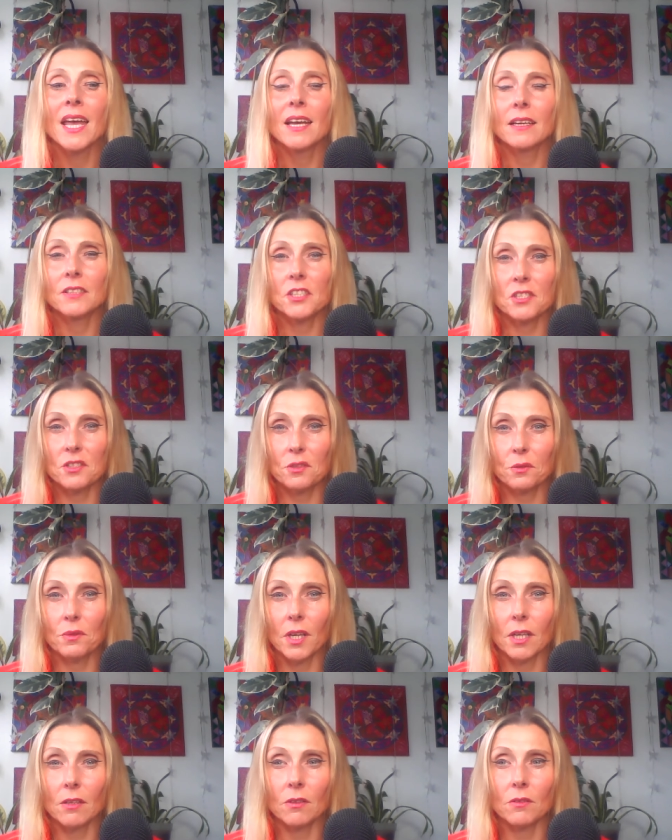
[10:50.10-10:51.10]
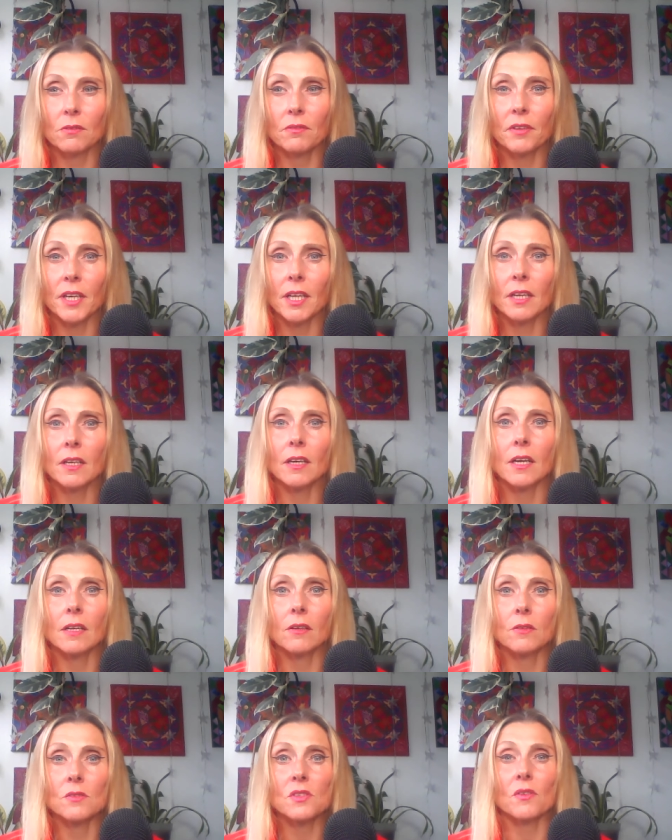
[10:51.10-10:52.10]
and just do their own thing
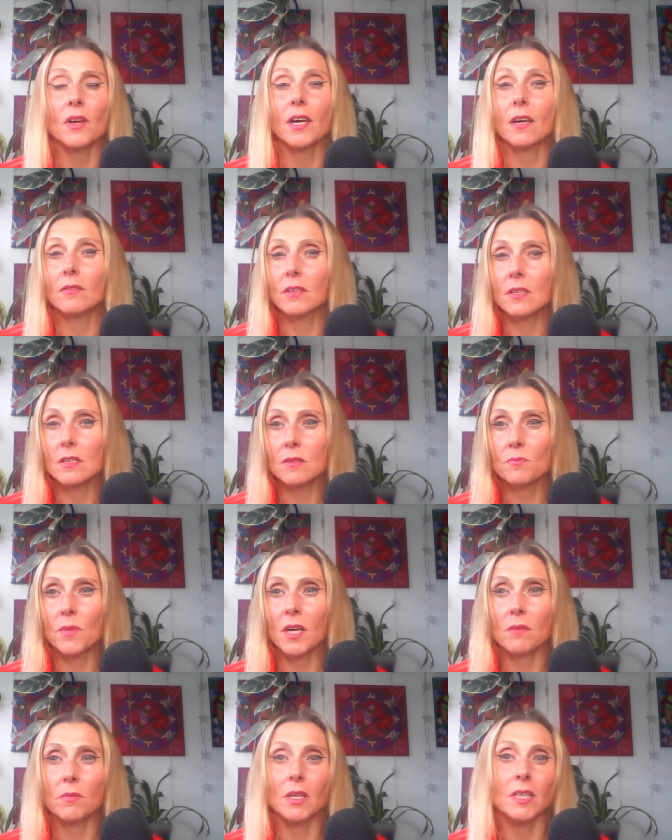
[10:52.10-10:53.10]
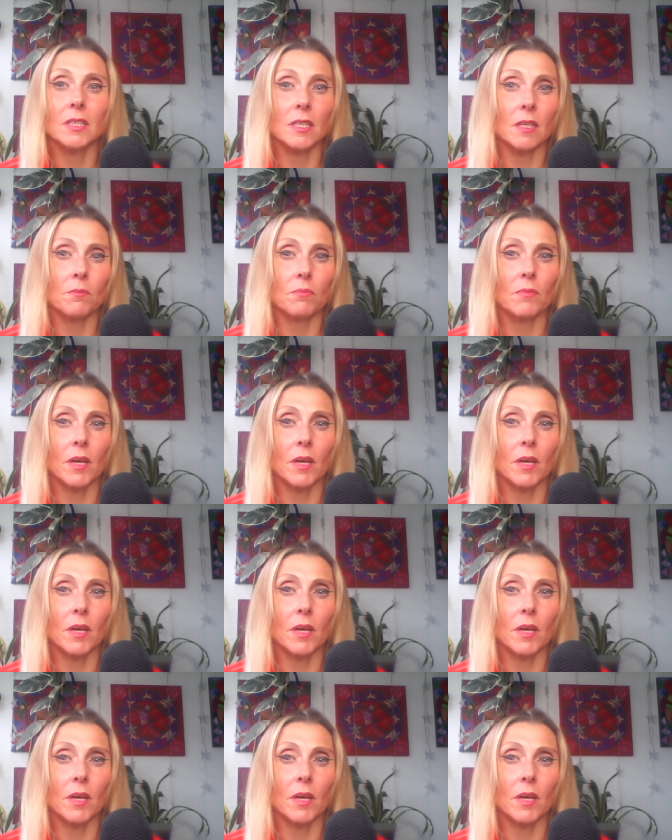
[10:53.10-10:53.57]
and also have this maybe deep,